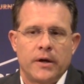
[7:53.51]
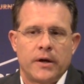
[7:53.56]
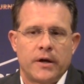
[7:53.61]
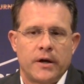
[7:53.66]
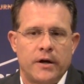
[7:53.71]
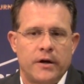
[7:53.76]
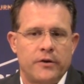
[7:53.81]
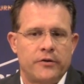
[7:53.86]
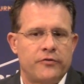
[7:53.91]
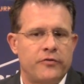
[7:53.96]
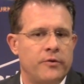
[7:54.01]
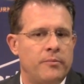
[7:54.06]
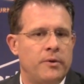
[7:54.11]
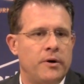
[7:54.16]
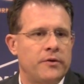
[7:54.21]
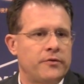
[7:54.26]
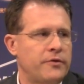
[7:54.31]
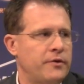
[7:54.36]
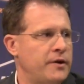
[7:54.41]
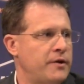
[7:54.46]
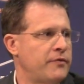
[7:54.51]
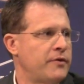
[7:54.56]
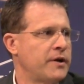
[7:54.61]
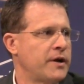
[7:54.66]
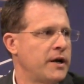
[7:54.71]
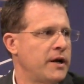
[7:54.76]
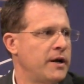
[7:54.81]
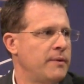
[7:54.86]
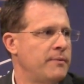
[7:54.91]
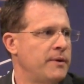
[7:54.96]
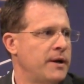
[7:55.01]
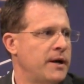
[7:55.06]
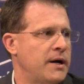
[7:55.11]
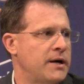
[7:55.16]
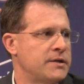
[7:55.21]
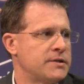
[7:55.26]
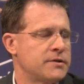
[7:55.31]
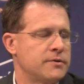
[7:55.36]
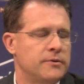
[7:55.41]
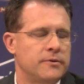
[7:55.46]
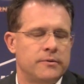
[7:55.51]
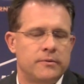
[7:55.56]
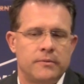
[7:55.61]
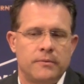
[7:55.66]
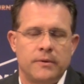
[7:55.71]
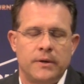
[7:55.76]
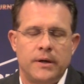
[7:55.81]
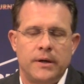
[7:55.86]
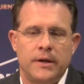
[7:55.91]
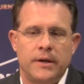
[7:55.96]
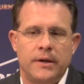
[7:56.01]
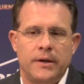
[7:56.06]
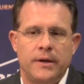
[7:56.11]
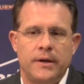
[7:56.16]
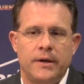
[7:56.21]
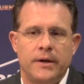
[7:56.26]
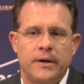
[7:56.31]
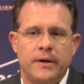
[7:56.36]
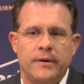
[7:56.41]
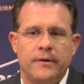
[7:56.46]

College football is a different game than high school, and